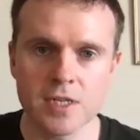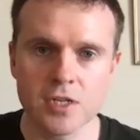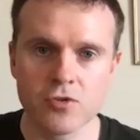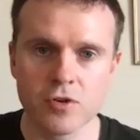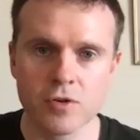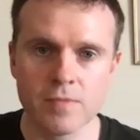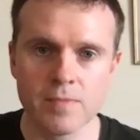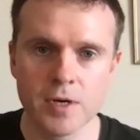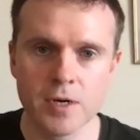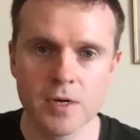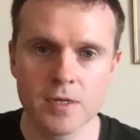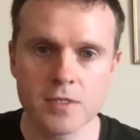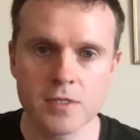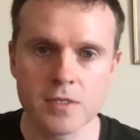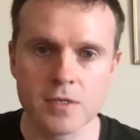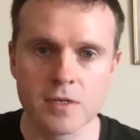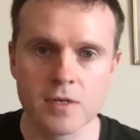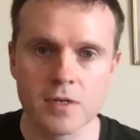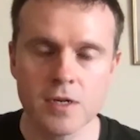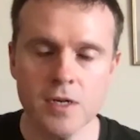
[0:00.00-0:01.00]
syndrome
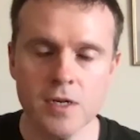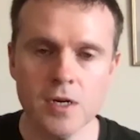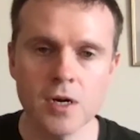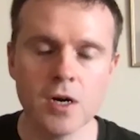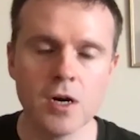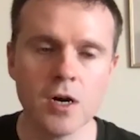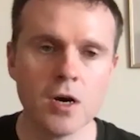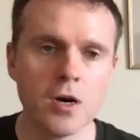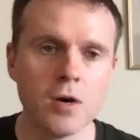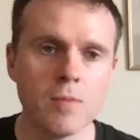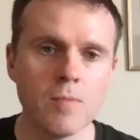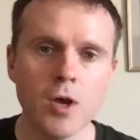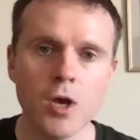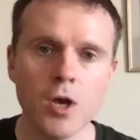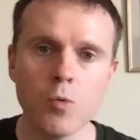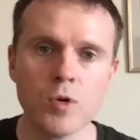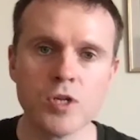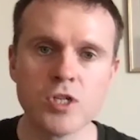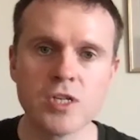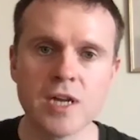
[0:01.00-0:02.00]
person, um,
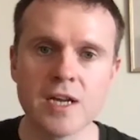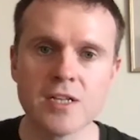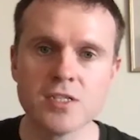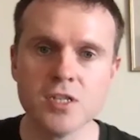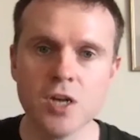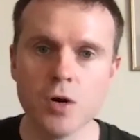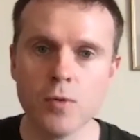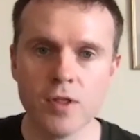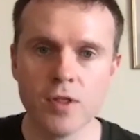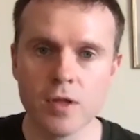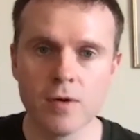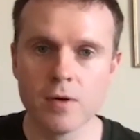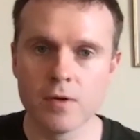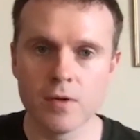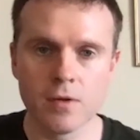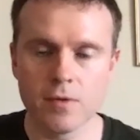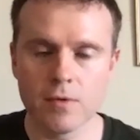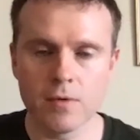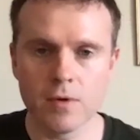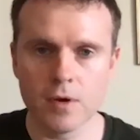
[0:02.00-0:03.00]
which has no
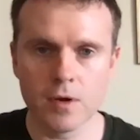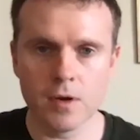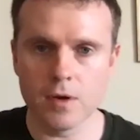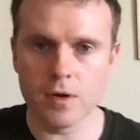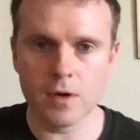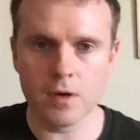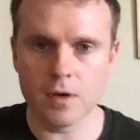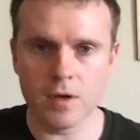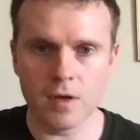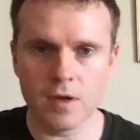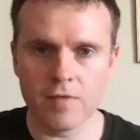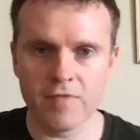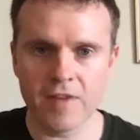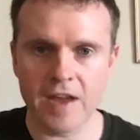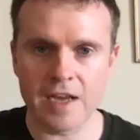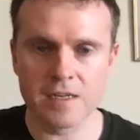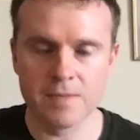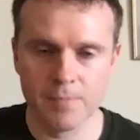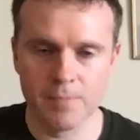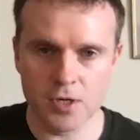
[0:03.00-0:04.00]
other uh,
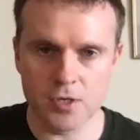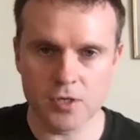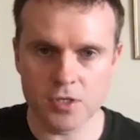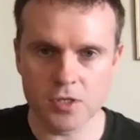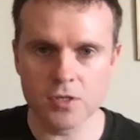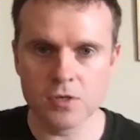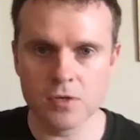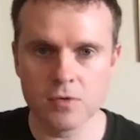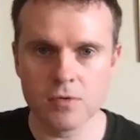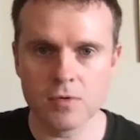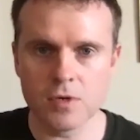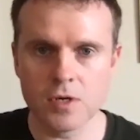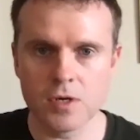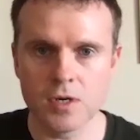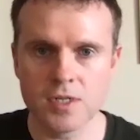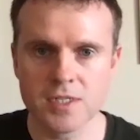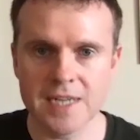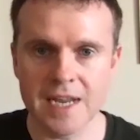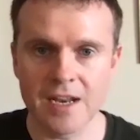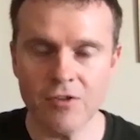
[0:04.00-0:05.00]
effect but to
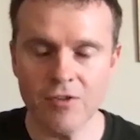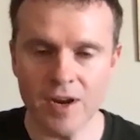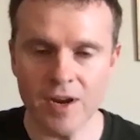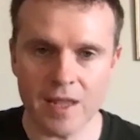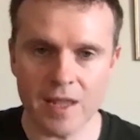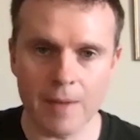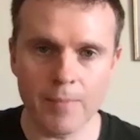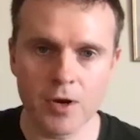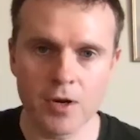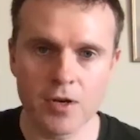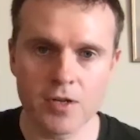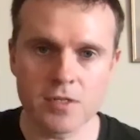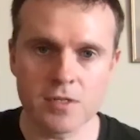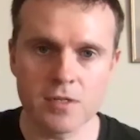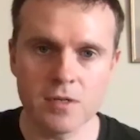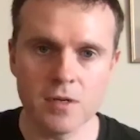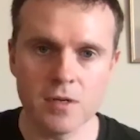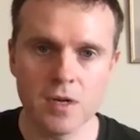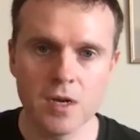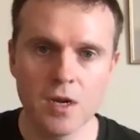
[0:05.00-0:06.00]
uh, denigrate that
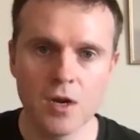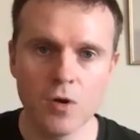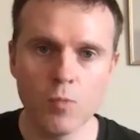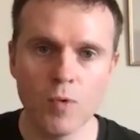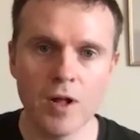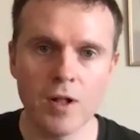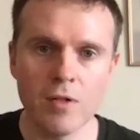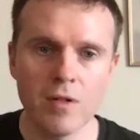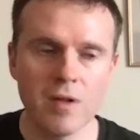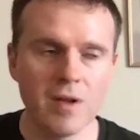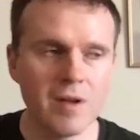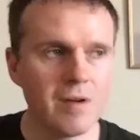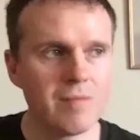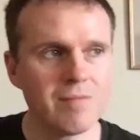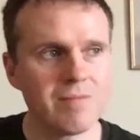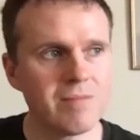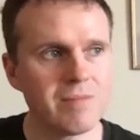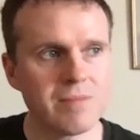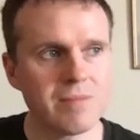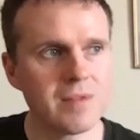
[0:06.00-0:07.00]
person. Well,
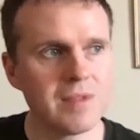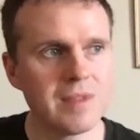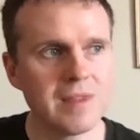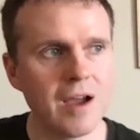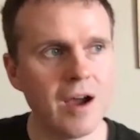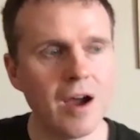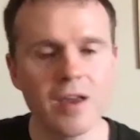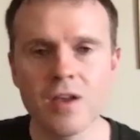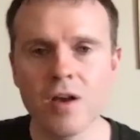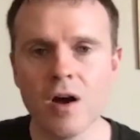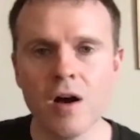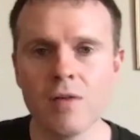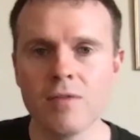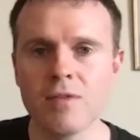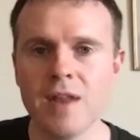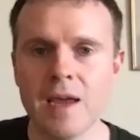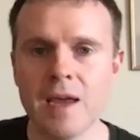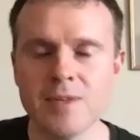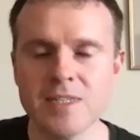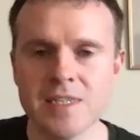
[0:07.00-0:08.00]
I
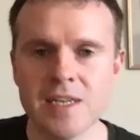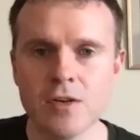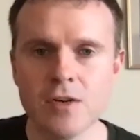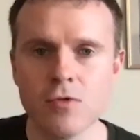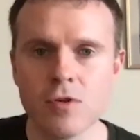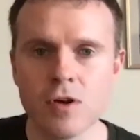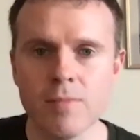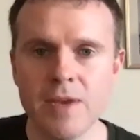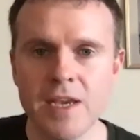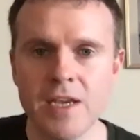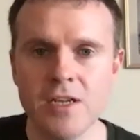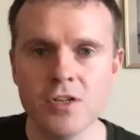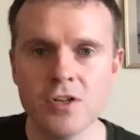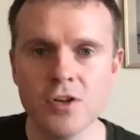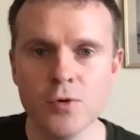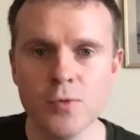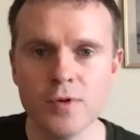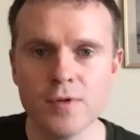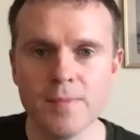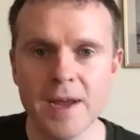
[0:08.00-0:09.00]
can't name a single
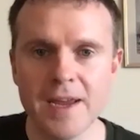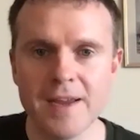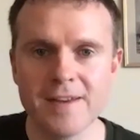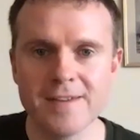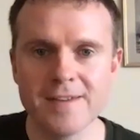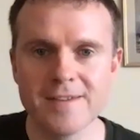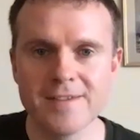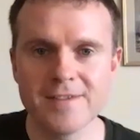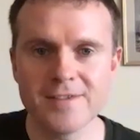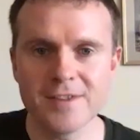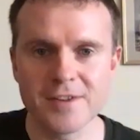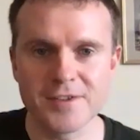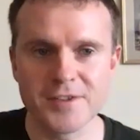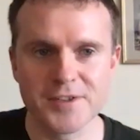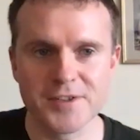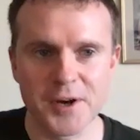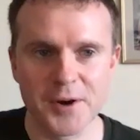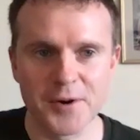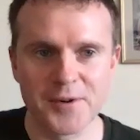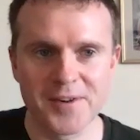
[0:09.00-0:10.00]
comedian who would make
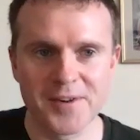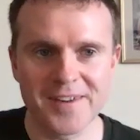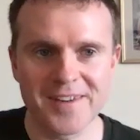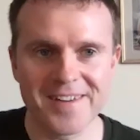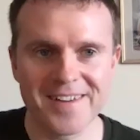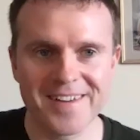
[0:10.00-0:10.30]
such a joke.